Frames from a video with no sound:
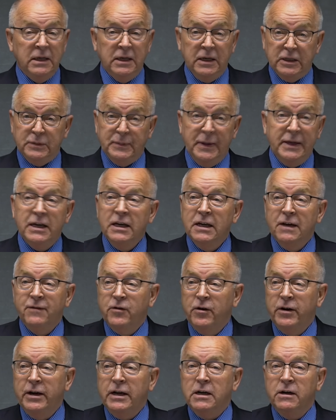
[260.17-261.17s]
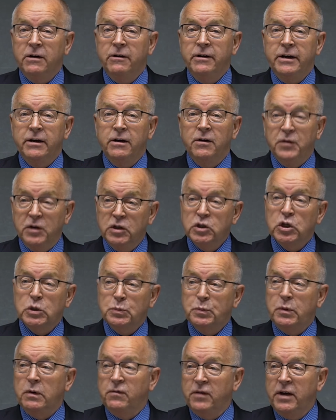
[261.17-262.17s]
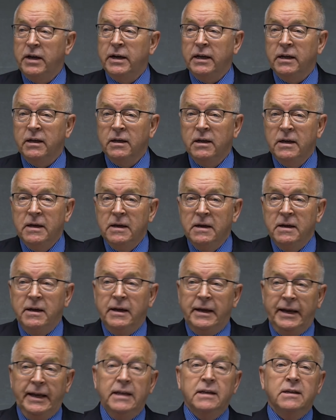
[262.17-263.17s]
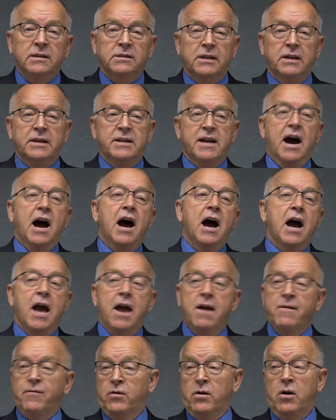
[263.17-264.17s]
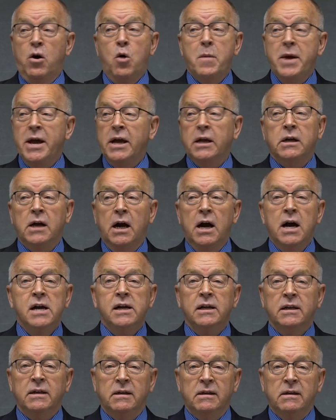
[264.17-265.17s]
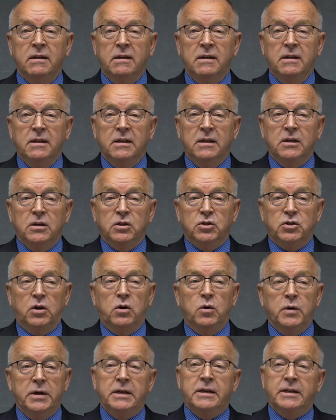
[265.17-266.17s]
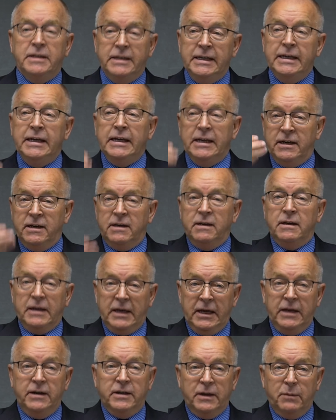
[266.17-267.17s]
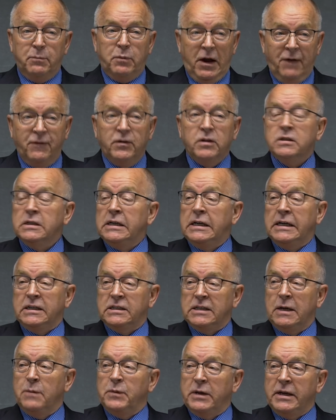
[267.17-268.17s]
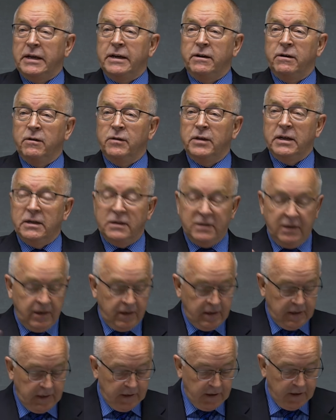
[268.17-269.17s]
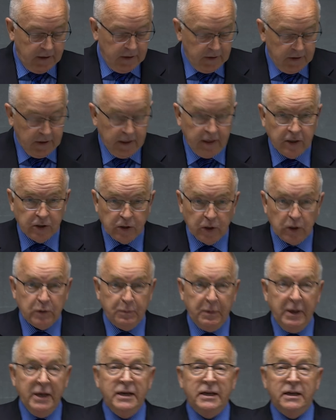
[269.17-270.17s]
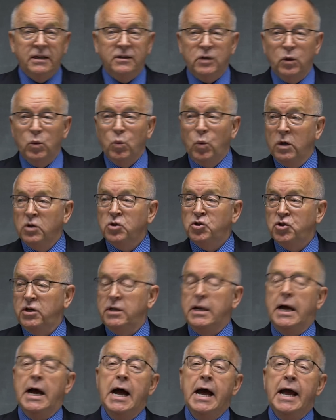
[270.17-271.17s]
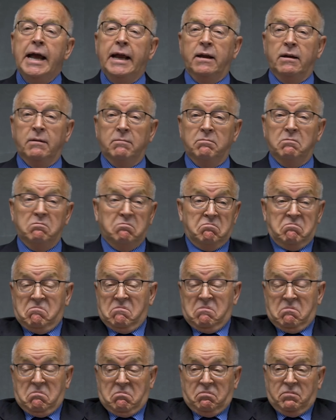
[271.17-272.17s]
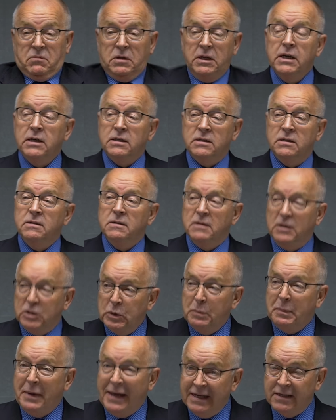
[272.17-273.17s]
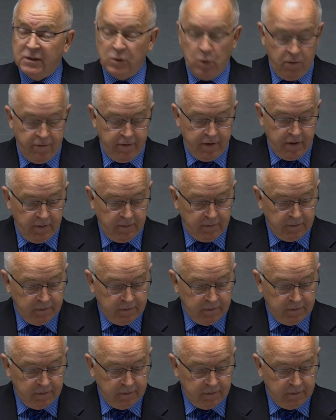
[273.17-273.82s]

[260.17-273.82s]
It's making it very clear here, this is prophetic. He is to die for all mankind. So indeed, he did prophesy something here that it's expedient that one should die. Yes, as the Passover.